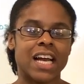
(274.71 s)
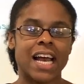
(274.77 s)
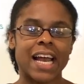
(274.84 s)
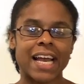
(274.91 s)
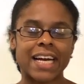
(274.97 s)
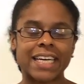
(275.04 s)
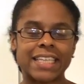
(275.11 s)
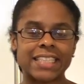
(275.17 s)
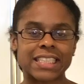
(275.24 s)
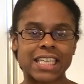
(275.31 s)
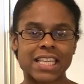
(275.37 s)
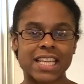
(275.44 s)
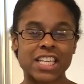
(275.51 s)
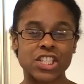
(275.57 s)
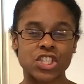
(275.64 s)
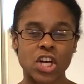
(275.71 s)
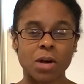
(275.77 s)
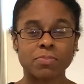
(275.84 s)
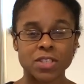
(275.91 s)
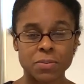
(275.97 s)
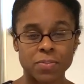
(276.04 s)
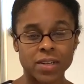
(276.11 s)
And uh, that job
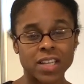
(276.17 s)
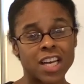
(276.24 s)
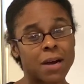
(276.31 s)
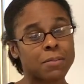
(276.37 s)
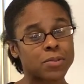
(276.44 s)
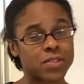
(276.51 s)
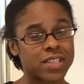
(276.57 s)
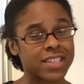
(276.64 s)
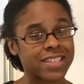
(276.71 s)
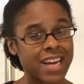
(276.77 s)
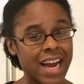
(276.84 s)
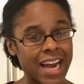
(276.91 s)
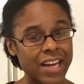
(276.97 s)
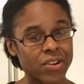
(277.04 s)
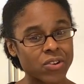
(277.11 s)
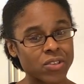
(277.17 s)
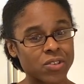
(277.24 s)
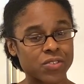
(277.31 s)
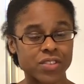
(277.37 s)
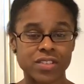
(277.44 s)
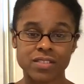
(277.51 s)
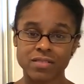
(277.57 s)
typically comes with a title or
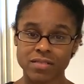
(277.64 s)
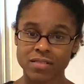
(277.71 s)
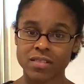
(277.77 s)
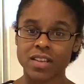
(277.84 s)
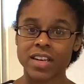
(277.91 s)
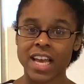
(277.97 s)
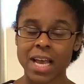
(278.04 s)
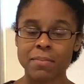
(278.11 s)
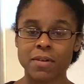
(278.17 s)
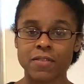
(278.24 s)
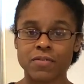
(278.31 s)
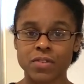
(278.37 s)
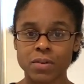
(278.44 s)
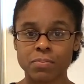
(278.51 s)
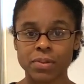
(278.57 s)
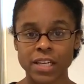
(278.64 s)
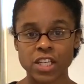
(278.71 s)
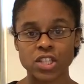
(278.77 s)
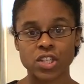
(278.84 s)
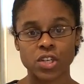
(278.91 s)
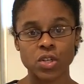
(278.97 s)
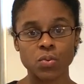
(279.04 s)
the, the name of the place
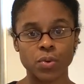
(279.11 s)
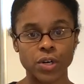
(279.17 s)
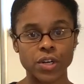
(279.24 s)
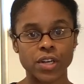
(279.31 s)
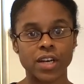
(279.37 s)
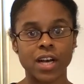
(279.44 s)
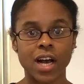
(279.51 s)
that you work.